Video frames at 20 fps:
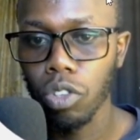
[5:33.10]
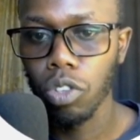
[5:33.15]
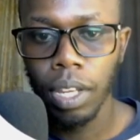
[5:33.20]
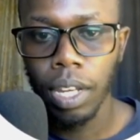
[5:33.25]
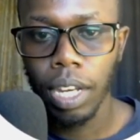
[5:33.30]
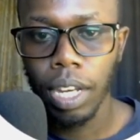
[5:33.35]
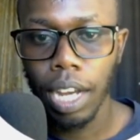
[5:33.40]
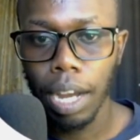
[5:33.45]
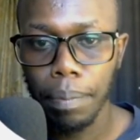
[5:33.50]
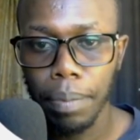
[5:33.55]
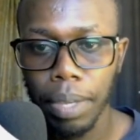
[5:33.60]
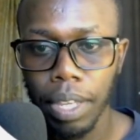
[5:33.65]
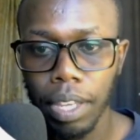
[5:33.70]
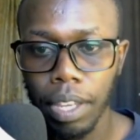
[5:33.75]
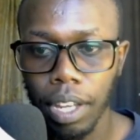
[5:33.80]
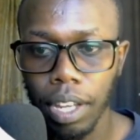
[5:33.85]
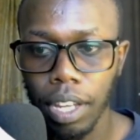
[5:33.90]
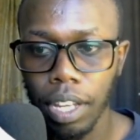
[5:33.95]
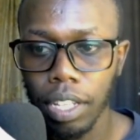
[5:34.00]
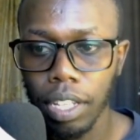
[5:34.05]
come
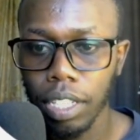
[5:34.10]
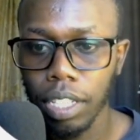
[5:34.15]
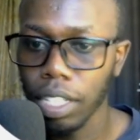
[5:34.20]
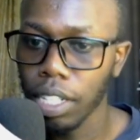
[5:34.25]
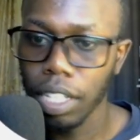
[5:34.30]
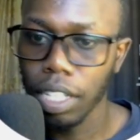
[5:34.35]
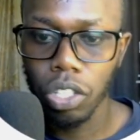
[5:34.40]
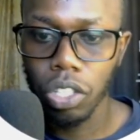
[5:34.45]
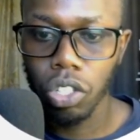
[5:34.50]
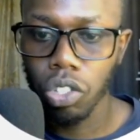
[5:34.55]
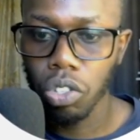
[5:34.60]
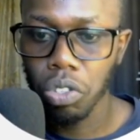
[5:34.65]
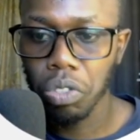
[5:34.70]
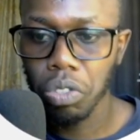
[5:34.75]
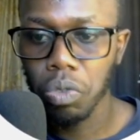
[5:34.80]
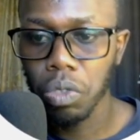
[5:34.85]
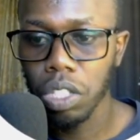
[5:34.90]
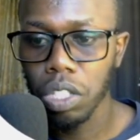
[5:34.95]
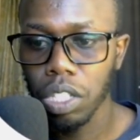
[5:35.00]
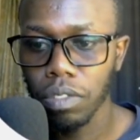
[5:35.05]
here,
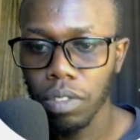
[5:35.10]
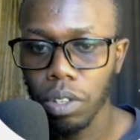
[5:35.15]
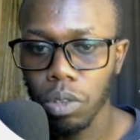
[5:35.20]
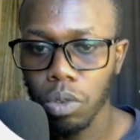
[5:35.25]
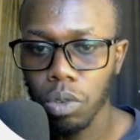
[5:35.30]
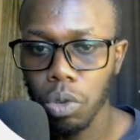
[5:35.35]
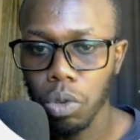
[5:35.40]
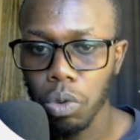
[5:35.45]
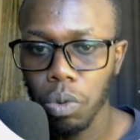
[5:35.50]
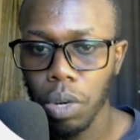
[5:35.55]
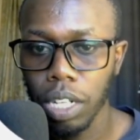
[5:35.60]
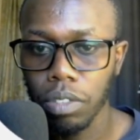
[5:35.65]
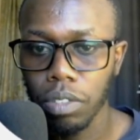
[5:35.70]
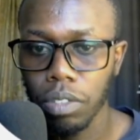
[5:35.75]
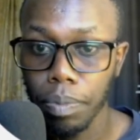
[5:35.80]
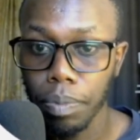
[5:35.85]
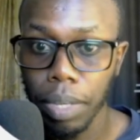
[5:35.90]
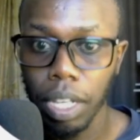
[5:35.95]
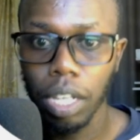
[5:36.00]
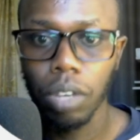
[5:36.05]
choose whichever you want.
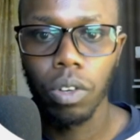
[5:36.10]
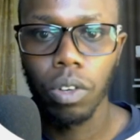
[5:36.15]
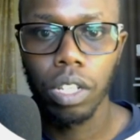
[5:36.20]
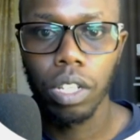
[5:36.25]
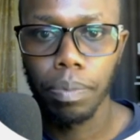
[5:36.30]
For me I want